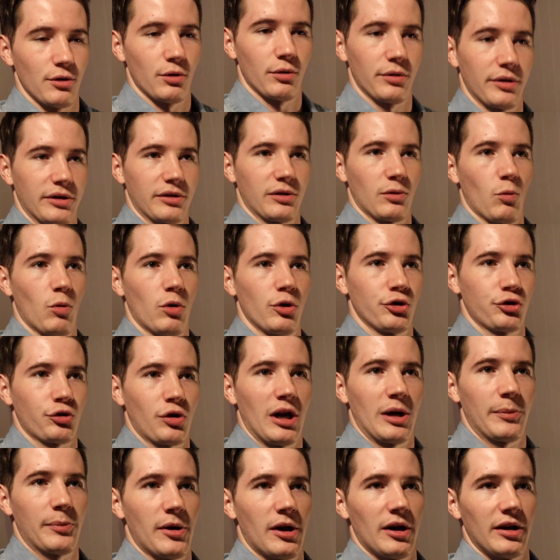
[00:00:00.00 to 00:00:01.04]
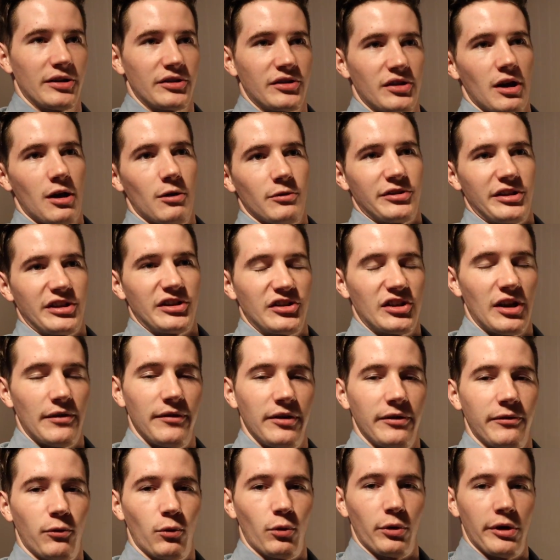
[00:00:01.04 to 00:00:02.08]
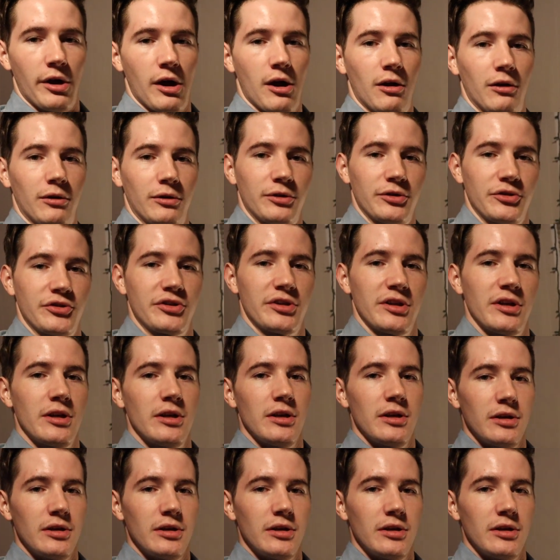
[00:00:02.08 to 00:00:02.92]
know that the one tripod I saw was like $74.